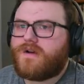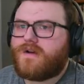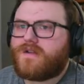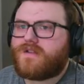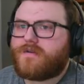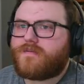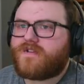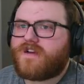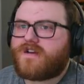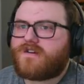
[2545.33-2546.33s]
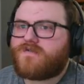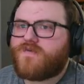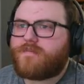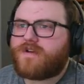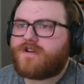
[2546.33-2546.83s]
Seems like a
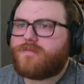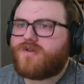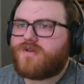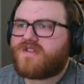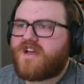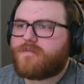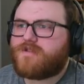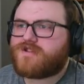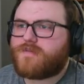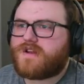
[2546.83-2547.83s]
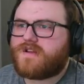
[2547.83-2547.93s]
reputable establishment.